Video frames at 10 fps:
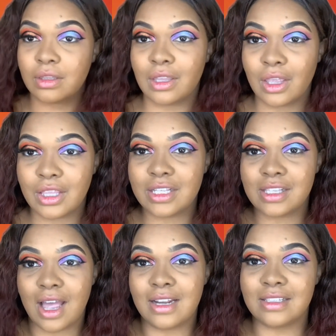This
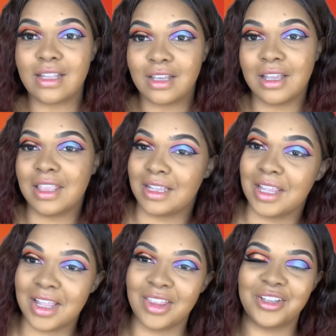side is not looking like
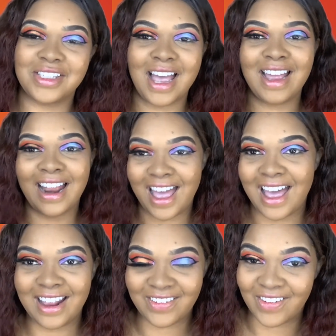the other side
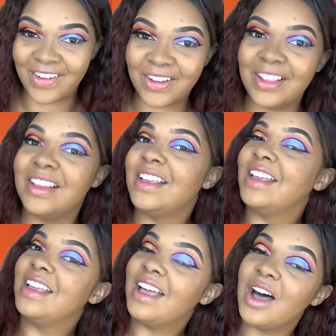at all.
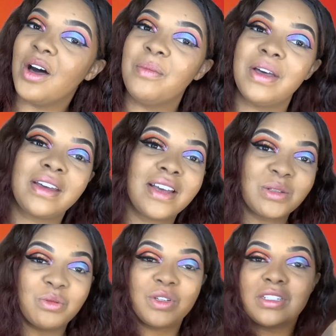Oh my gosh,
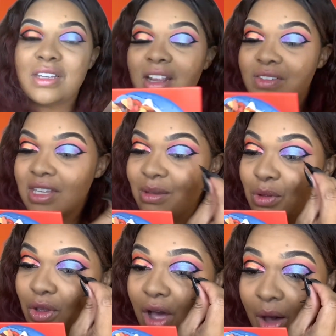but we're just gonna have to
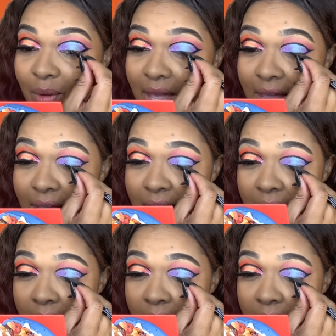keep going.